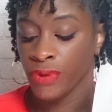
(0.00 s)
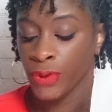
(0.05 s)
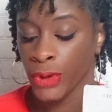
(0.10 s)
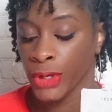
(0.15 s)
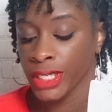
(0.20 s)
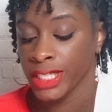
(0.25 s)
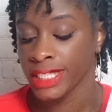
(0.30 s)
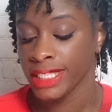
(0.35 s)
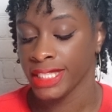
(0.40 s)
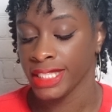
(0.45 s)

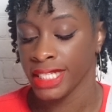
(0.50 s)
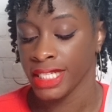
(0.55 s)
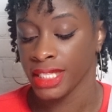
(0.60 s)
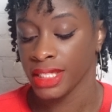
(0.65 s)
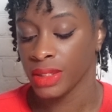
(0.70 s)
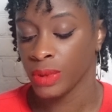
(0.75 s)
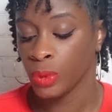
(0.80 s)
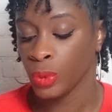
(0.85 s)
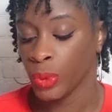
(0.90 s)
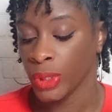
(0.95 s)
4 to
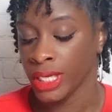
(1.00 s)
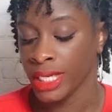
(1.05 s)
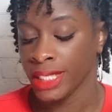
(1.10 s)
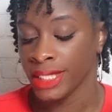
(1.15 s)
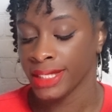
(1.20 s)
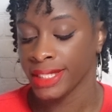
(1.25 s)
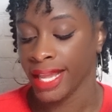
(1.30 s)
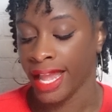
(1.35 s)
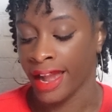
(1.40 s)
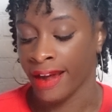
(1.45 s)
6
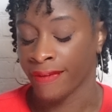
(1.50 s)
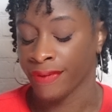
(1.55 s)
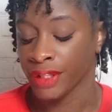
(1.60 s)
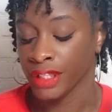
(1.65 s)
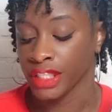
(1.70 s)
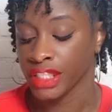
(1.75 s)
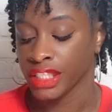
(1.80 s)
weeks after